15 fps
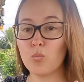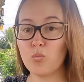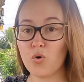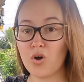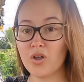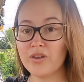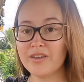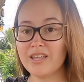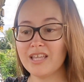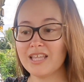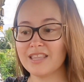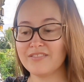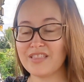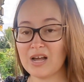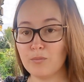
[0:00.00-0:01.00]
One,
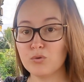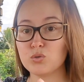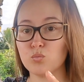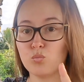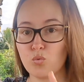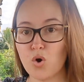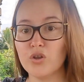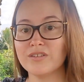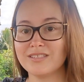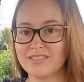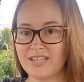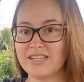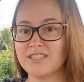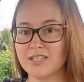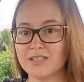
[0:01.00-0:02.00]
that was one
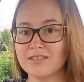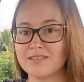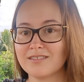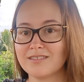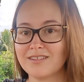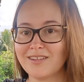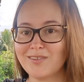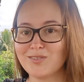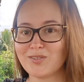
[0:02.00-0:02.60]
sentence.